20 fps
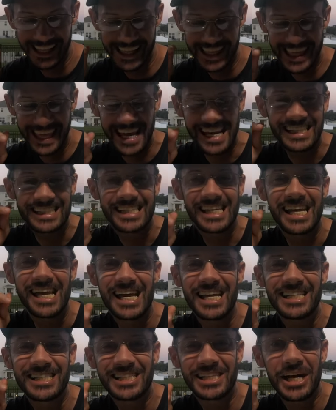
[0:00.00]
This
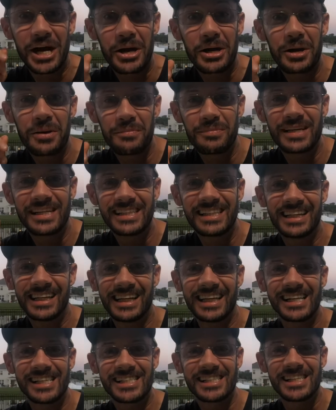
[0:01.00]
is gonna be
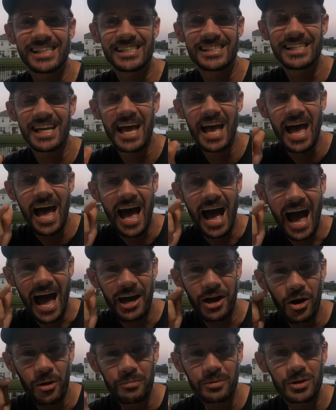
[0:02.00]
delicious. I
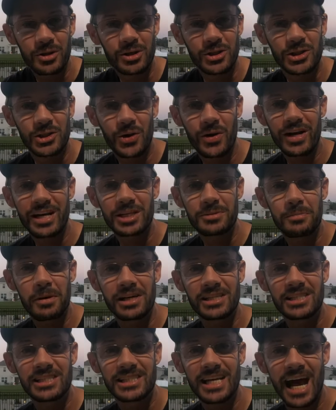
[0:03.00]
hope you enjoy it as
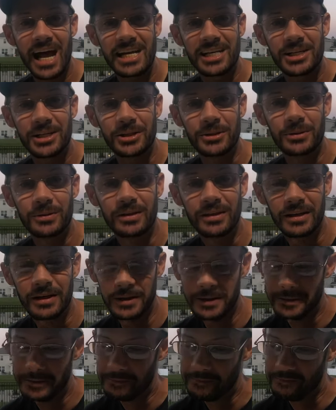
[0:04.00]
much as I do.
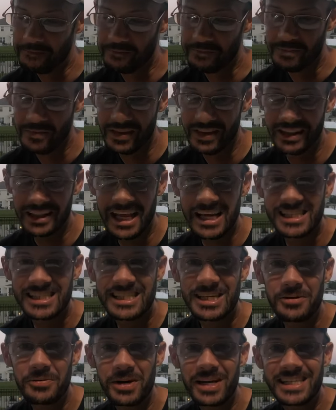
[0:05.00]
Let's
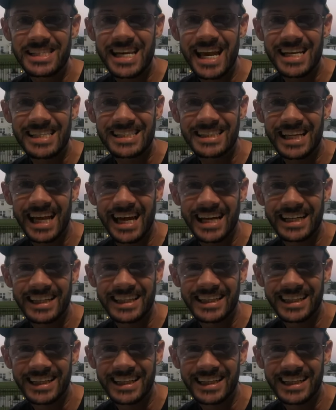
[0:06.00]
see what it tastes like.